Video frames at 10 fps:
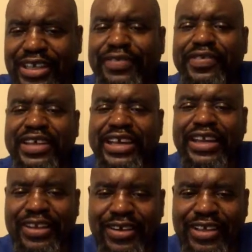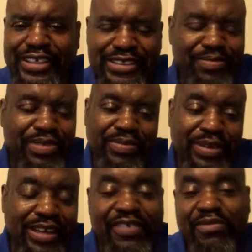If you're that lucky, some
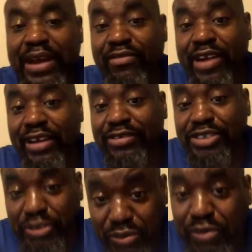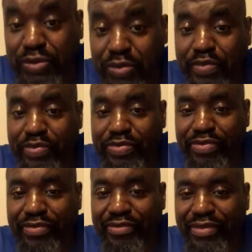people left by round two.
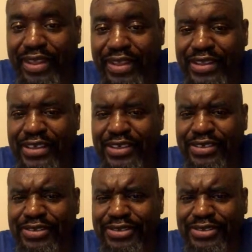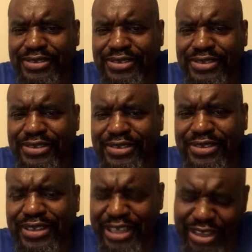You know,
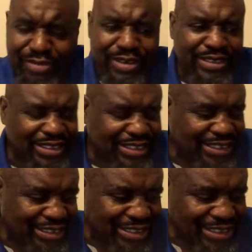he was